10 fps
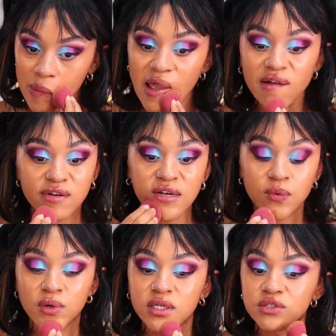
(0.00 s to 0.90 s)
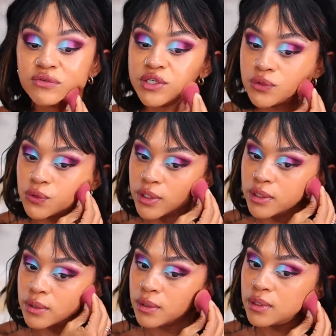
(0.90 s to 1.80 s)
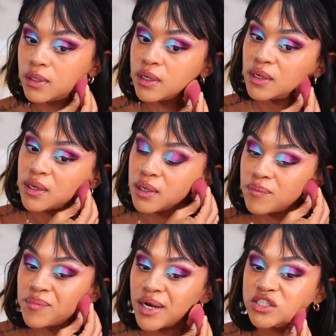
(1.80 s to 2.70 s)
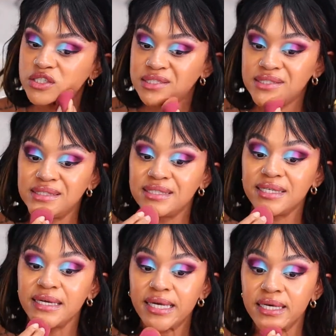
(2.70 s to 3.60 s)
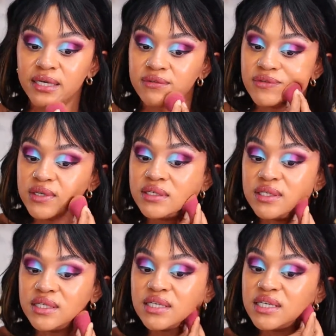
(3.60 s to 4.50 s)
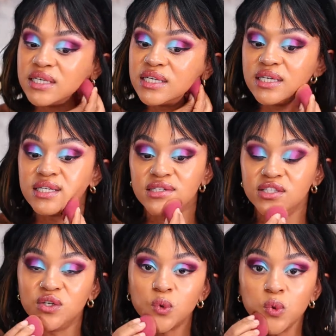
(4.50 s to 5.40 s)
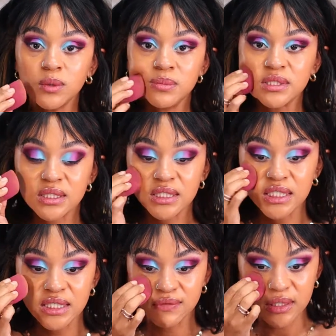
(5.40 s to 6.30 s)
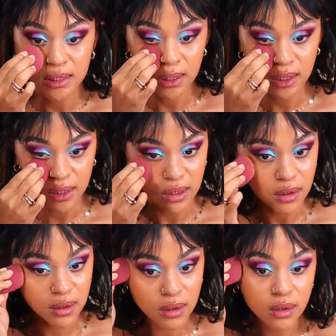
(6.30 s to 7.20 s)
I really wanted to record, but I just didn't have the equipment. I didn't have anything